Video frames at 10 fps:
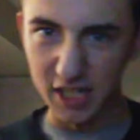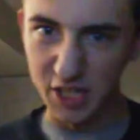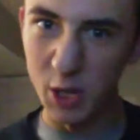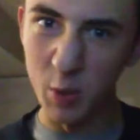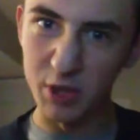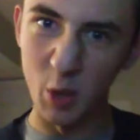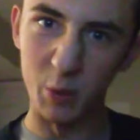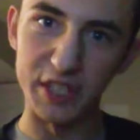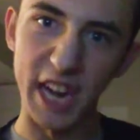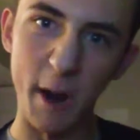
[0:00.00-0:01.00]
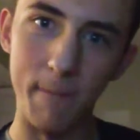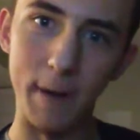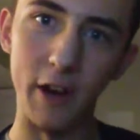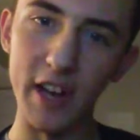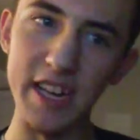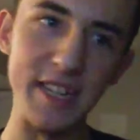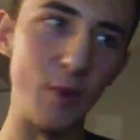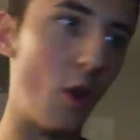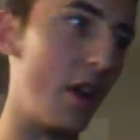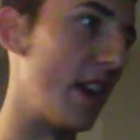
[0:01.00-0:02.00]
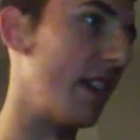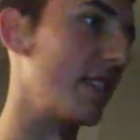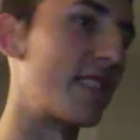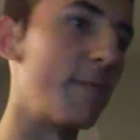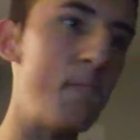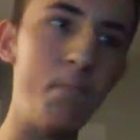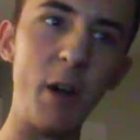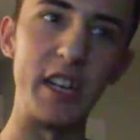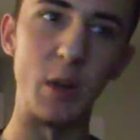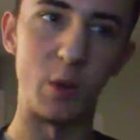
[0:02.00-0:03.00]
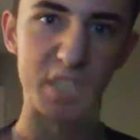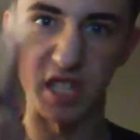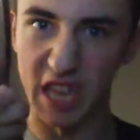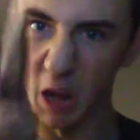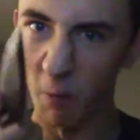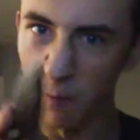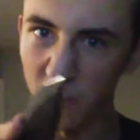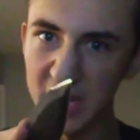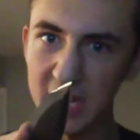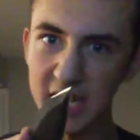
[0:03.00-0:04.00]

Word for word: You don't care about anyone else but yourself.